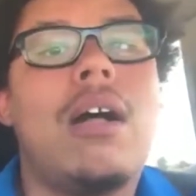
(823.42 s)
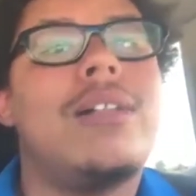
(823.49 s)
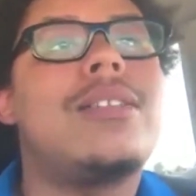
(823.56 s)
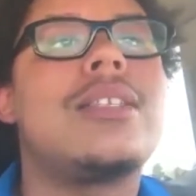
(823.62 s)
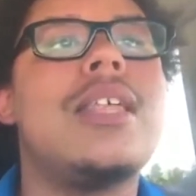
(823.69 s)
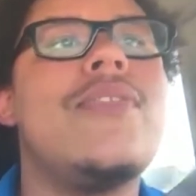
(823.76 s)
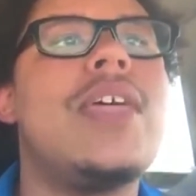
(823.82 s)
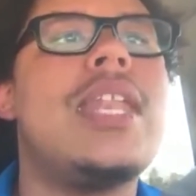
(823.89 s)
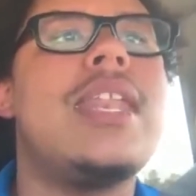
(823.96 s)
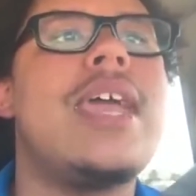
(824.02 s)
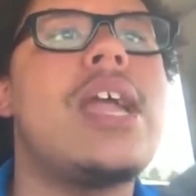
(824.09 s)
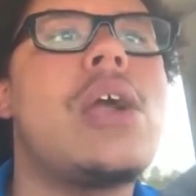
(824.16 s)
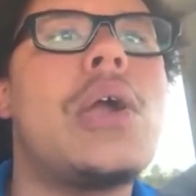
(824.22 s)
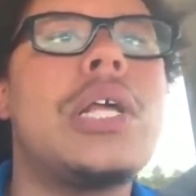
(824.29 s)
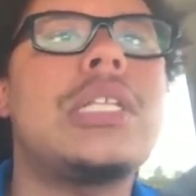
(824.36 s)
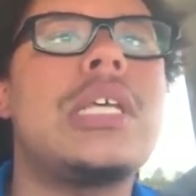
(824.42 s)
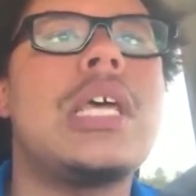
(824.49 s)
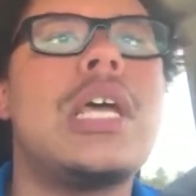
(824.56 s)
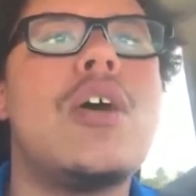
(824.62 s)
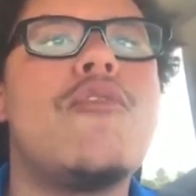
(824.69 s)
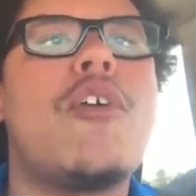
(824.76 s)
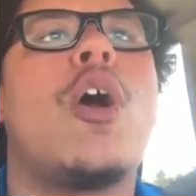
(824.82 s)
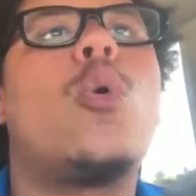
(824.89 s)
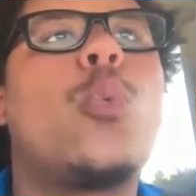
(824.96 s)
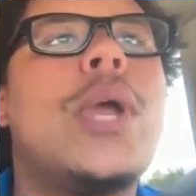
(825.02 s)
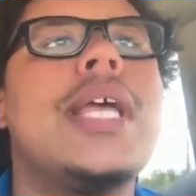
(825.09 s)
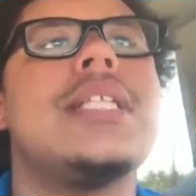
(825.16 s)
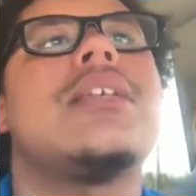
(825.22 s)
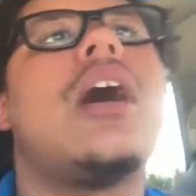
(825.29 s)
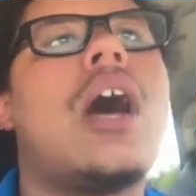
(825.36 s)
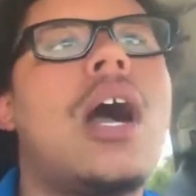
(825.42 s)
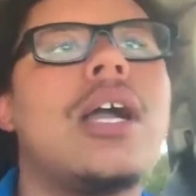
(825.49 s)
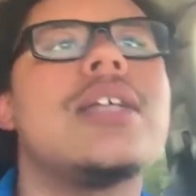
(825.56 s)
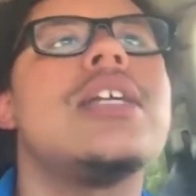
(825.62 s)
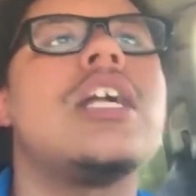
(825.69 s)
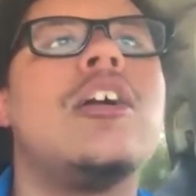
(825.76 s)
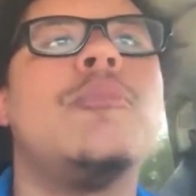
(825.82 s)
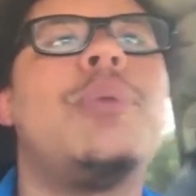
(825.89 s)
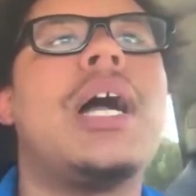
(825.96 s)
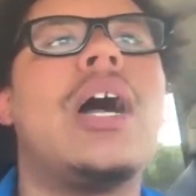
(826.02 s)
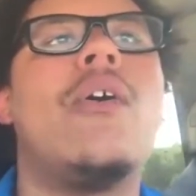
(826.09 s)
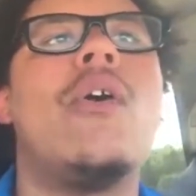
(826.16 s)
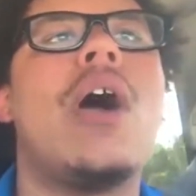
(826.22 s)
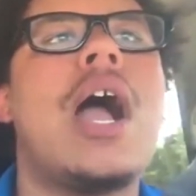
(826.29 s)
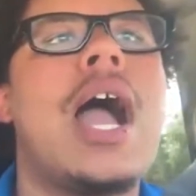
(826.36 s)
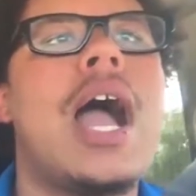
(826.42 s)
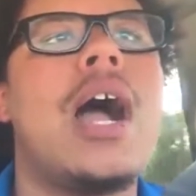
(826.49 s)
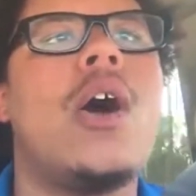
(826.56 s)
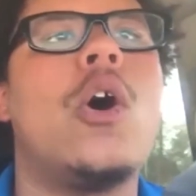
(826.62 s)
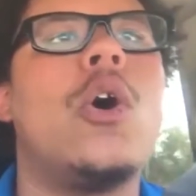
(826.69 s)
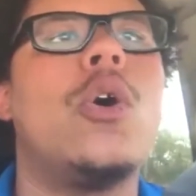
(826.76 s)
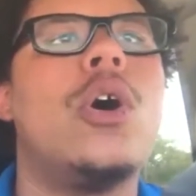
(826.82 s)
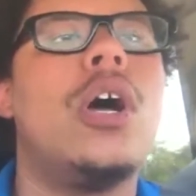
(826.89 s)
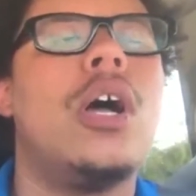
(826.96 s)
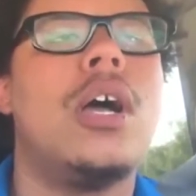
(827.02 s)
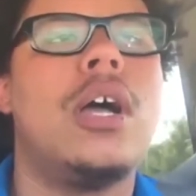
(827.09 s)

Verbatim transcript: else in the narrative are we talking about how